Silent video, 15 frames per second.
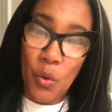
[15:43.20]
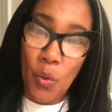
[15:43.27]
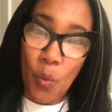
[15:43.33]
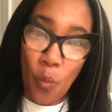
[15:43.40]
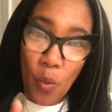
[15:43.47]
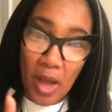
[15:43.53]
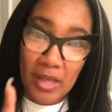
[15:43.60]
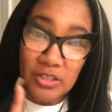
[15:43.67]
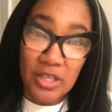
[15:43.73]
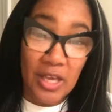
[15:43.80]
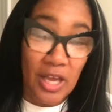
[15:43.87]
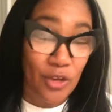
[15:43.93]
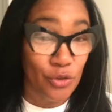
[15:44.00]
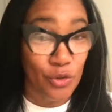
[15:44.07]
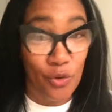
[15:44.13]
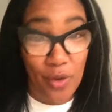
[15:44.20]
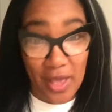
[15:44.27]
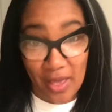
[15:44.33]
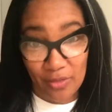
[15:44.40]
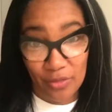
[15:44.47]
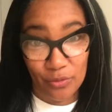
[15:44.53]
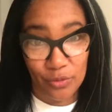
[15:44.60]
Watch how you don't
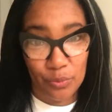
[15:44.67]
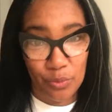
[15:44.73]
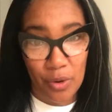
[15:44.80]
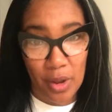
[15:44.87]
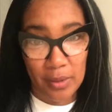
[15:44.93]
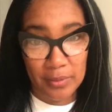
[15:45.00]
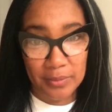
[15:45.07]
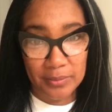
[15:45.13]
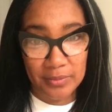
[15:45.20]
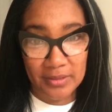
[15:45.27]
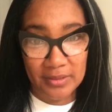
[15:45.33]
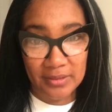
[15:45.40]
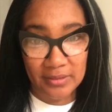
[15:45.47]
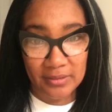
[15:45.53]
have those problems.